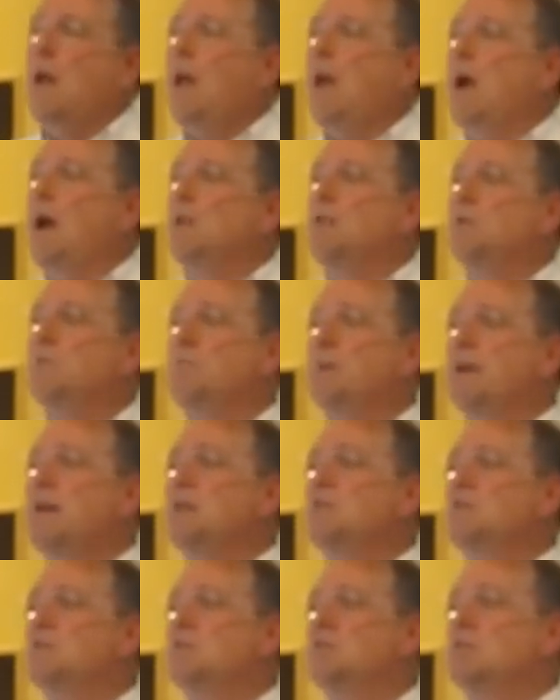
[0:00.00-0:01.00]
And the
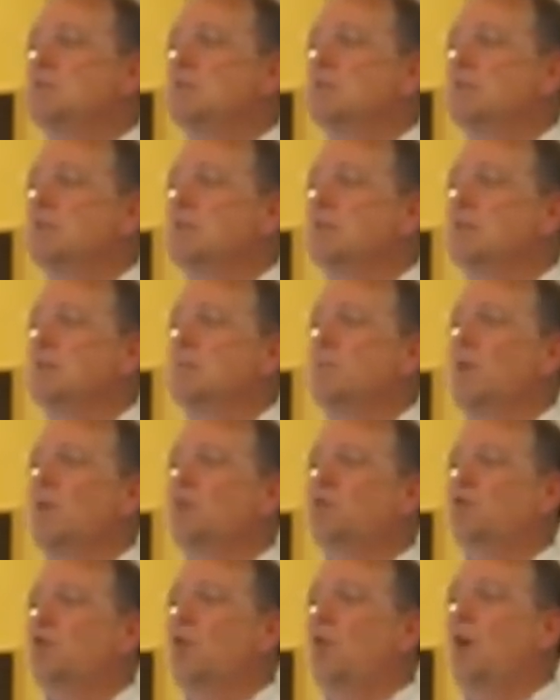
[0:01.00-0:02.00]
biggest, the
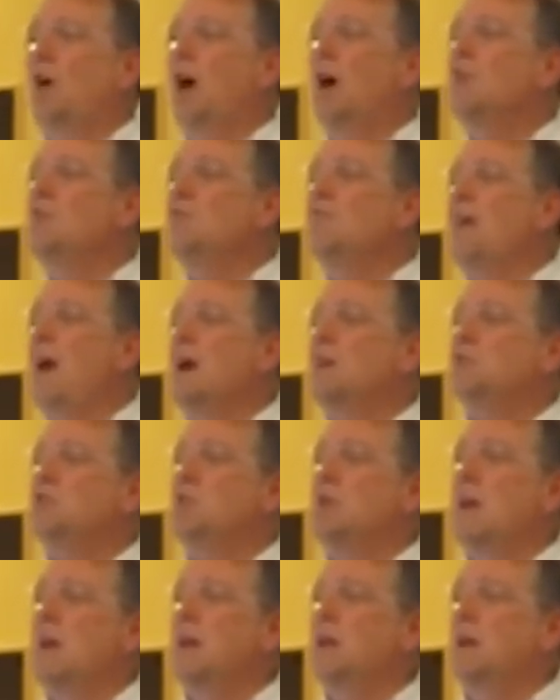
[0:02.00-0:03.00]
most
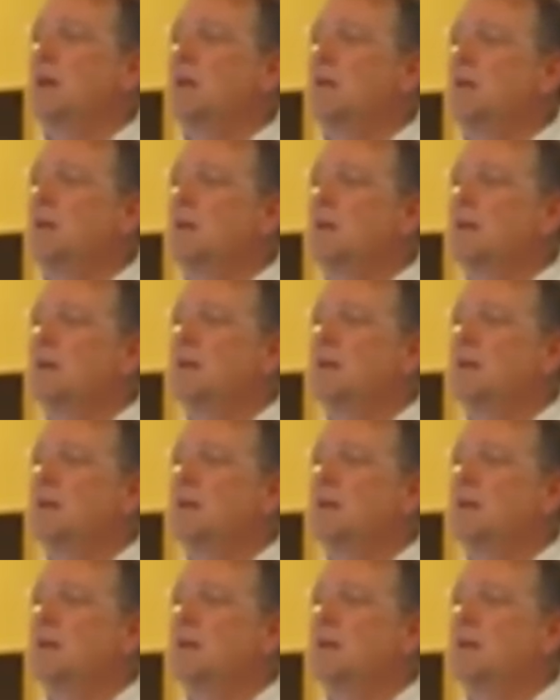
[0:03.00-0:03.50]
undervaccinated